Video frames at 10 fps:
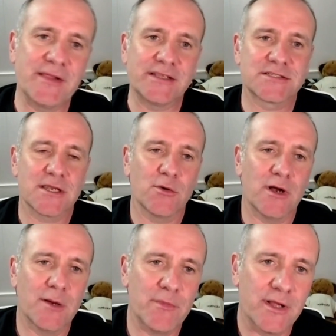me then. So
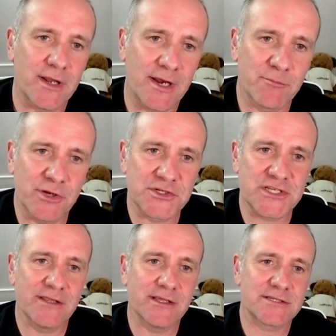um, and, and I'm going to
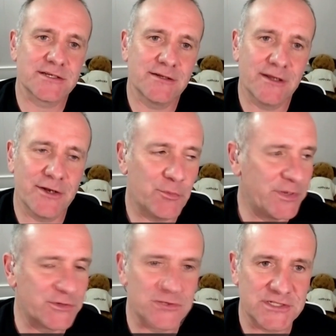say this and, and
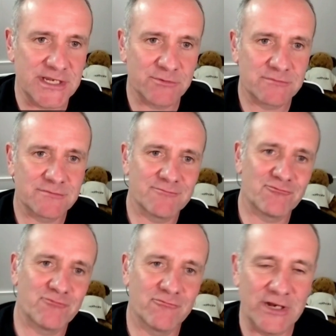hope it doesn't sound
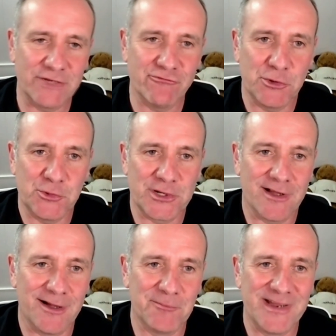really rude.
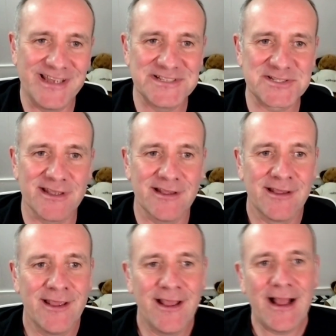Um, is that
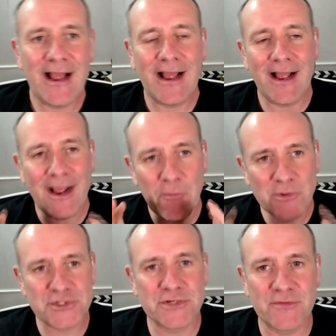uh, how
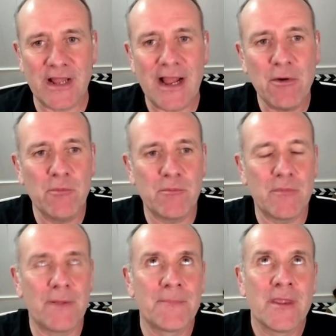much of how
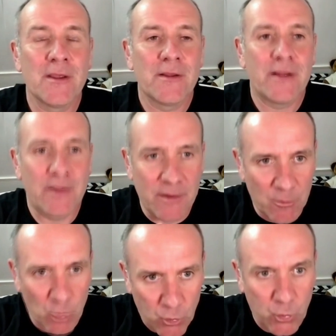uh,
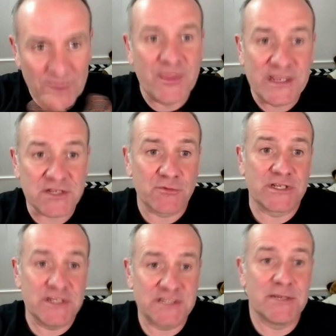with this
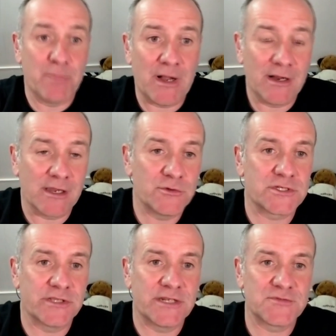obviously this is embargo
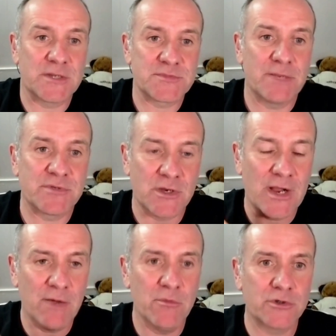till the end of September. So
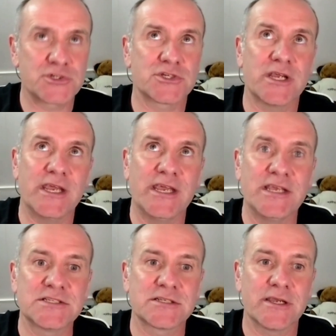how much
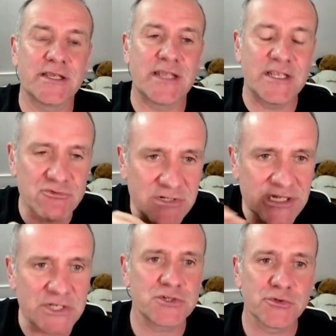is is there
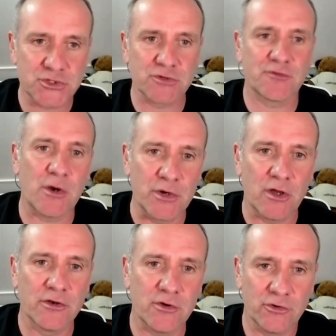additional stuff going
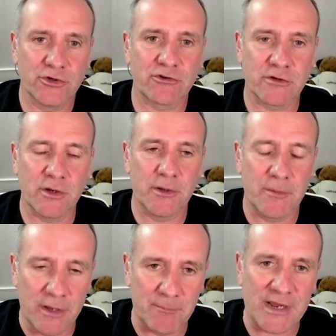on under uh,
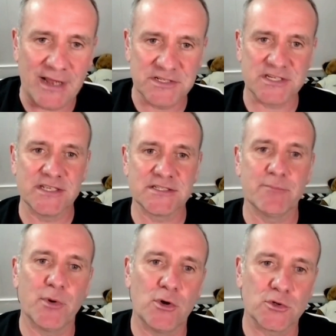uh behind the scenes
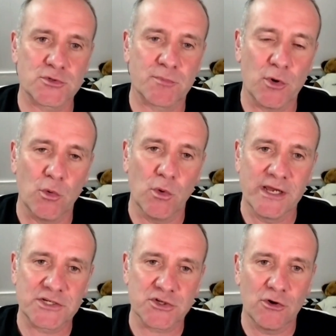in port
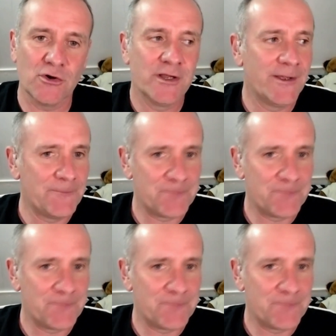Portworx, or